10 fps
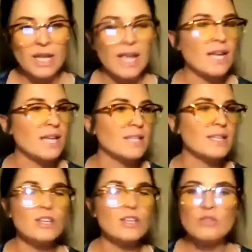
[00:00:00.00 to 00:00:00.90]
It
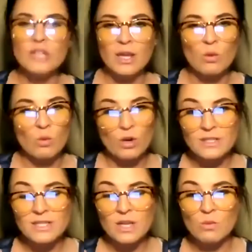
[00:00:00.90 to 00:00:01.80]
continued to get
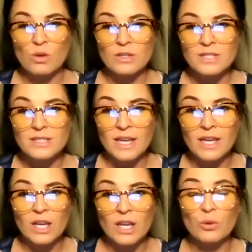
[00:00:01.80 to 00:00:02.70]
worse and worse as I
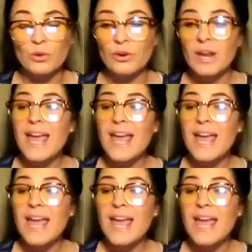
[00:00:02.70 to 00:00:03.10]
got older.